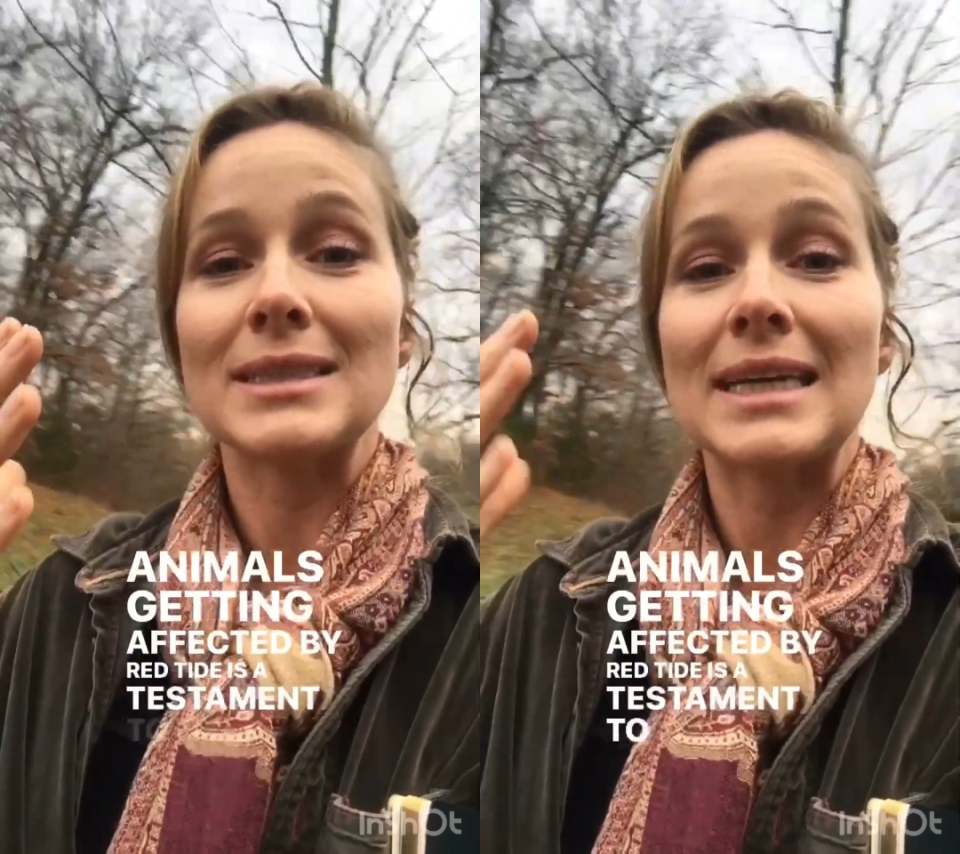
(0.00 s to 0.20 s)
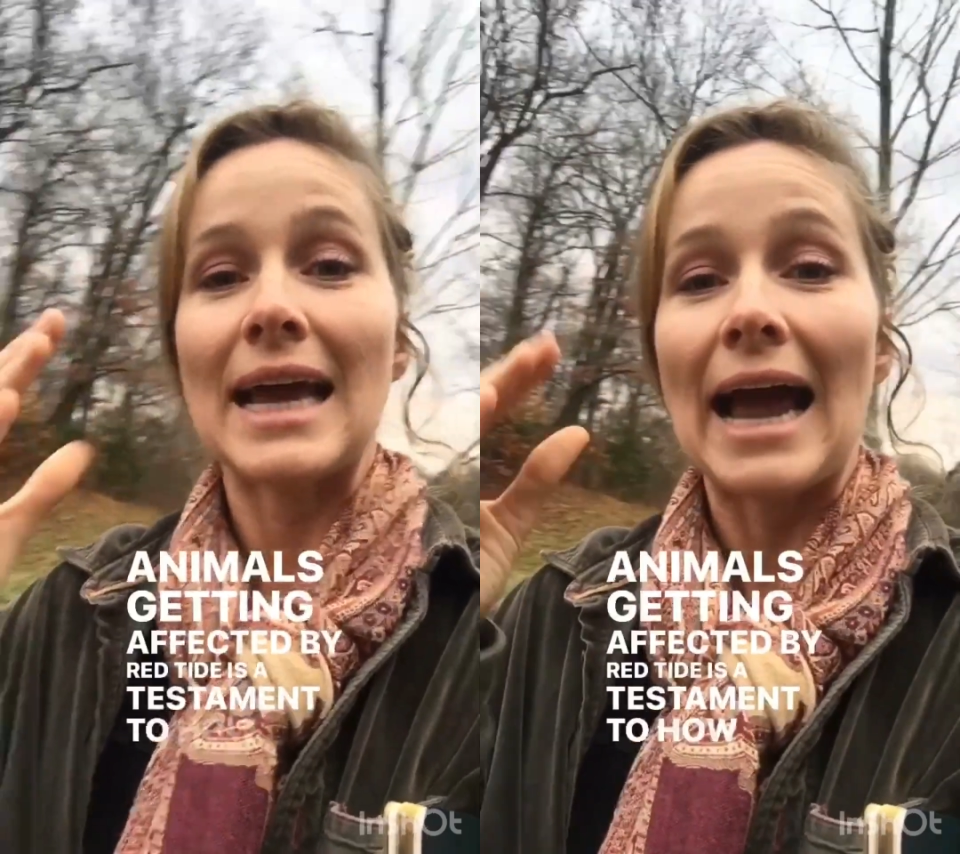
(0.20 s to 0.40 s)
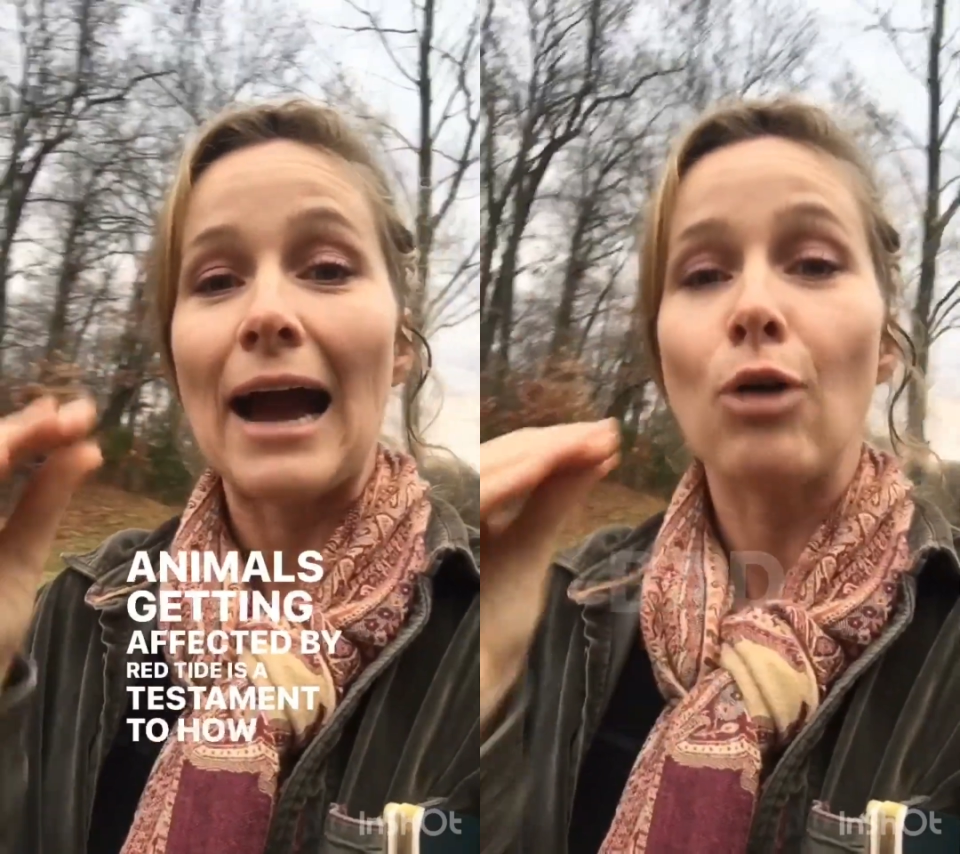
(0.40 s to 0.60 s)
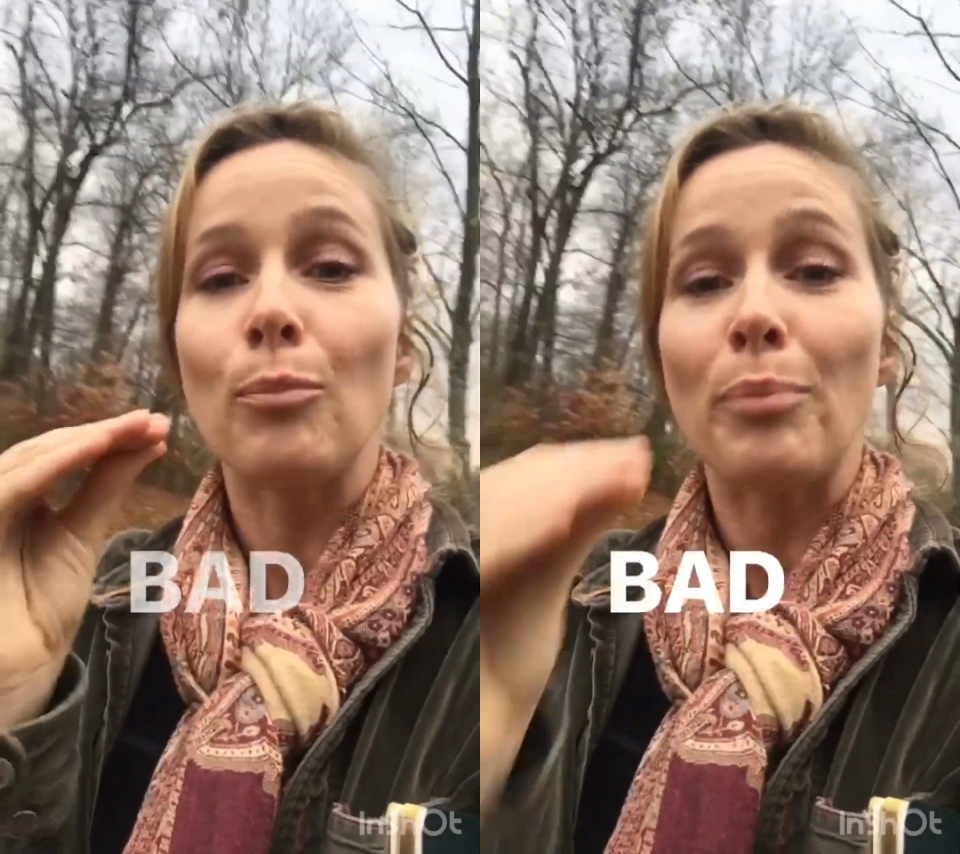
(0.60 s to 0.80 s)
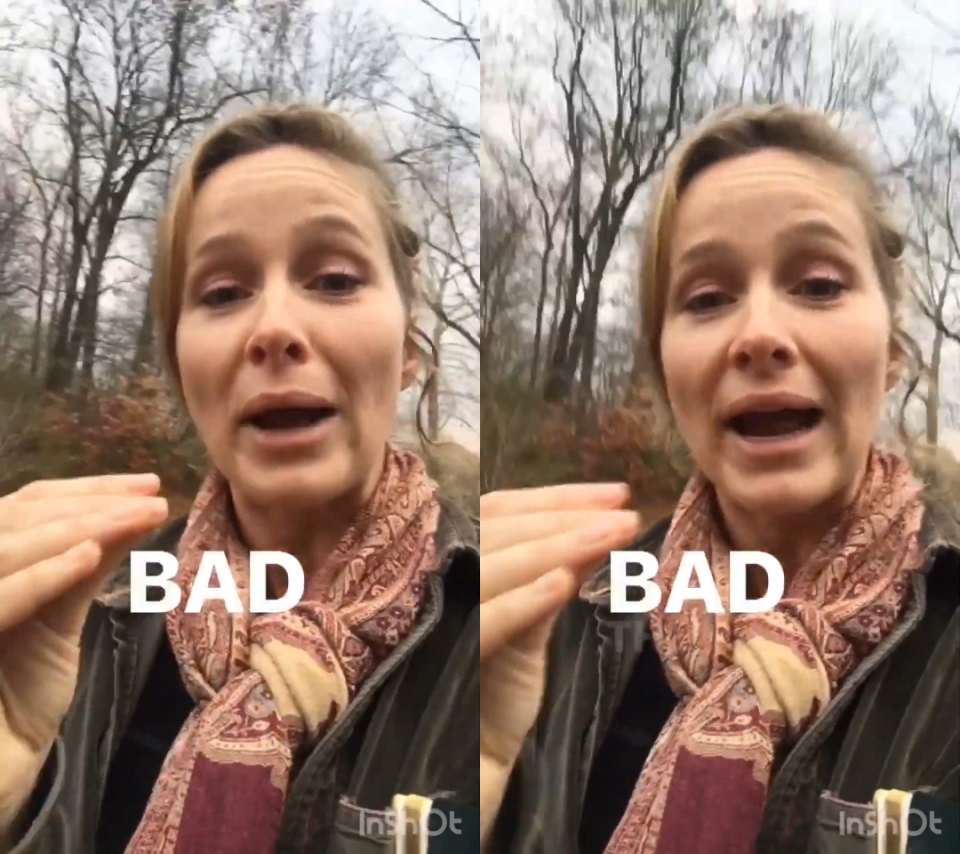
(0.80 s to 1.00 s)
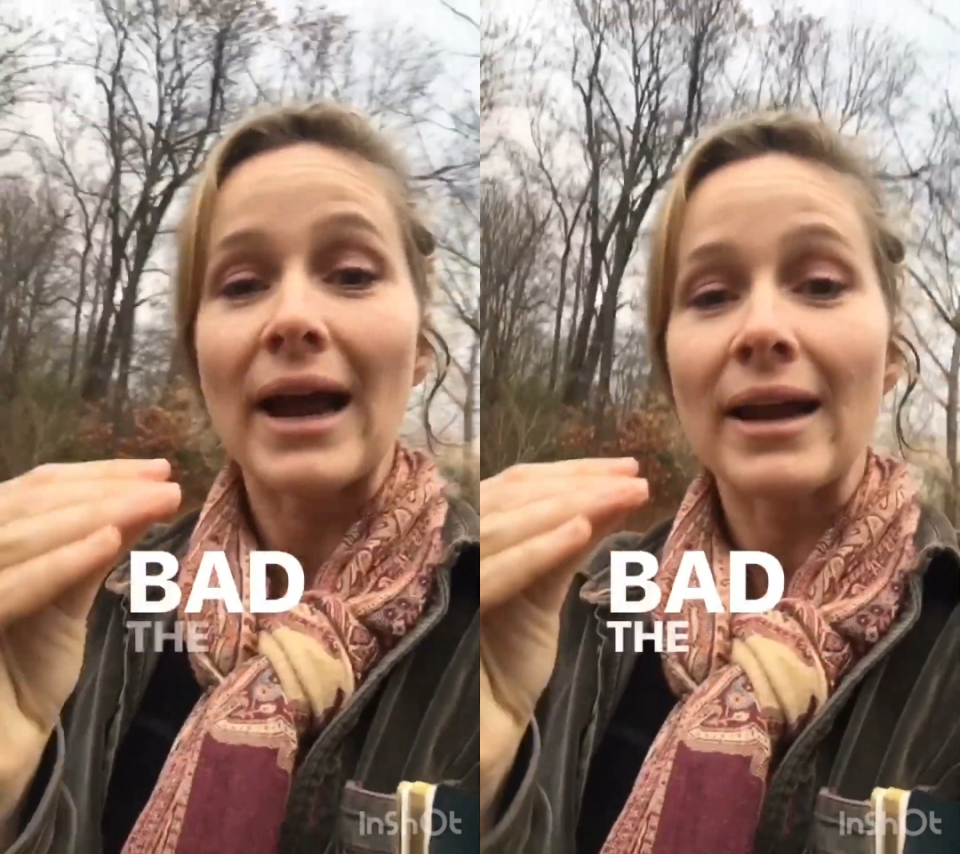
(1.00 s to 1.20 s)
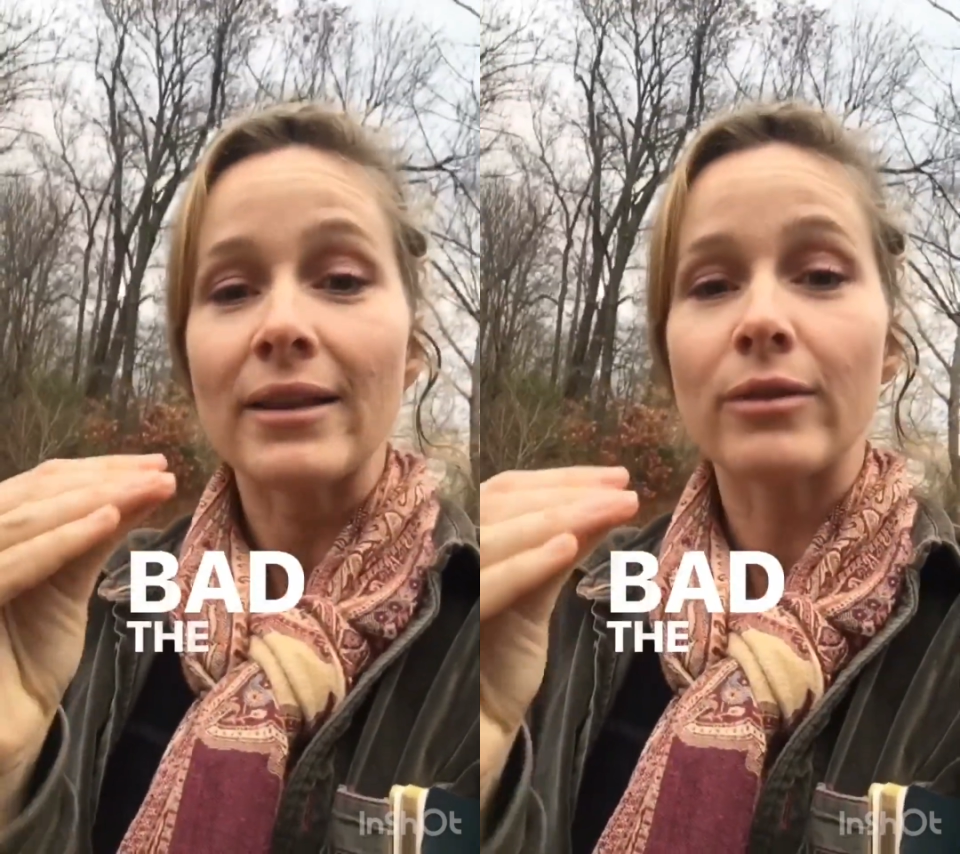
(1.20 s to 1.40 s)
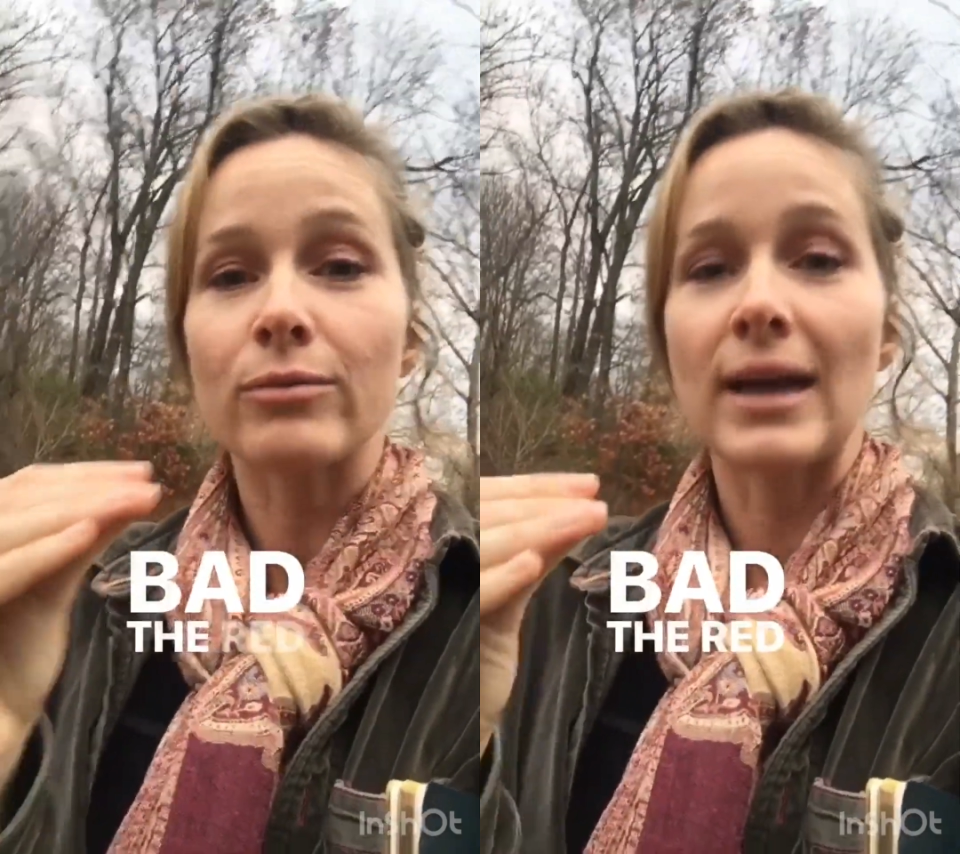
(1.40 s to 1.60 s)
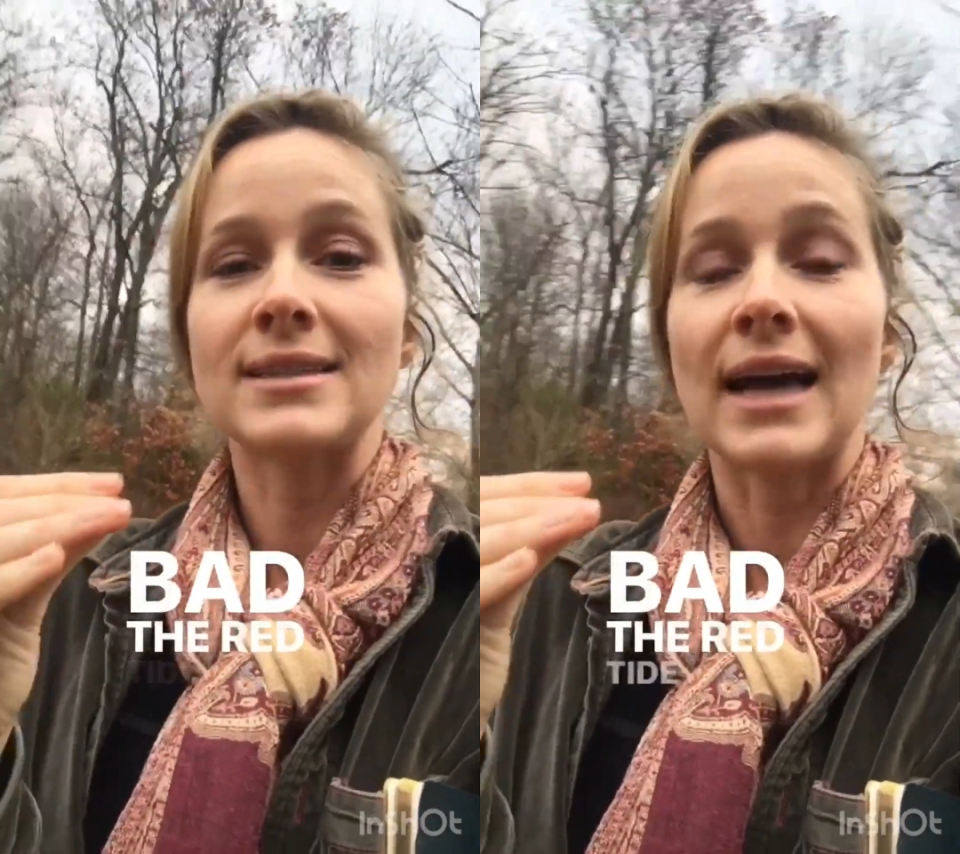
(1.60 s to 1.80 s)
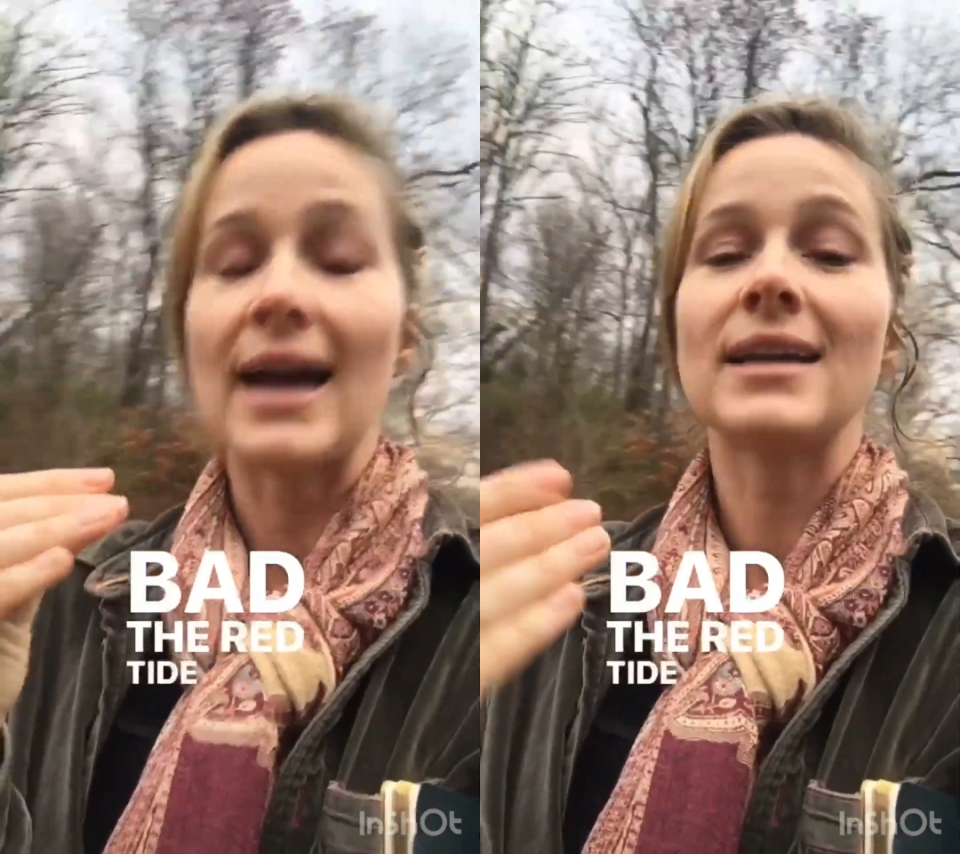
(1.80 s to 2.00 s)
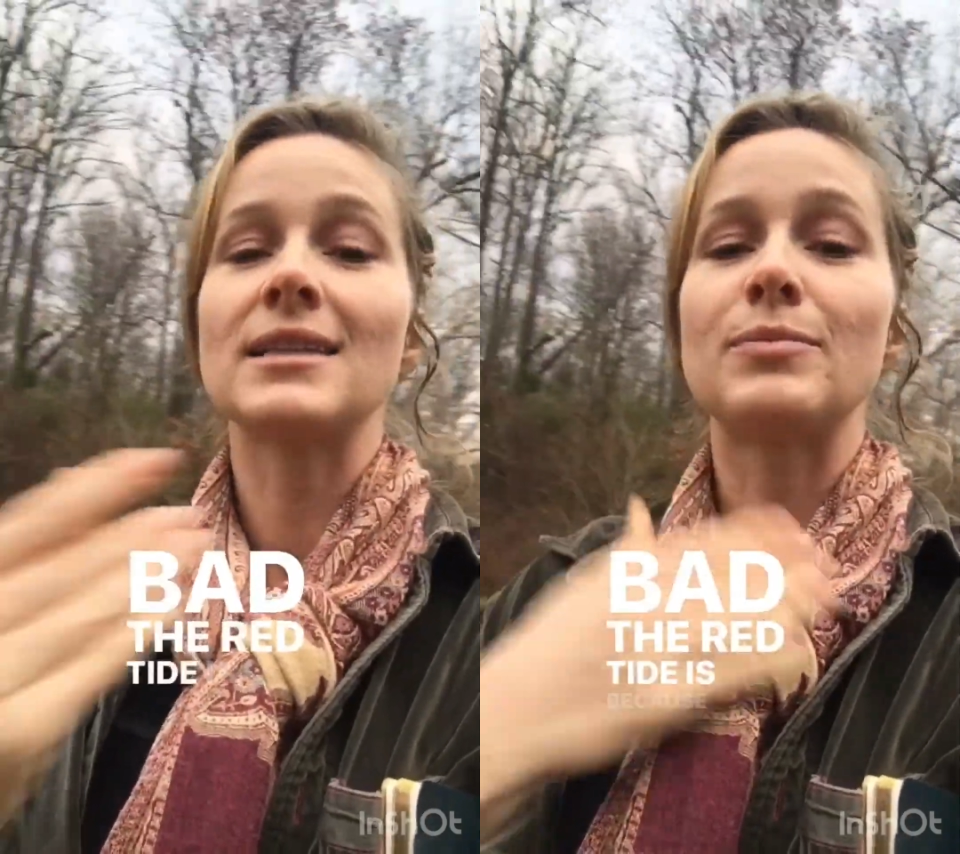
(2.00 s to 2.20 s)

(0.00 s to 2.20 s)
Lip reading: to how bad the red tide is,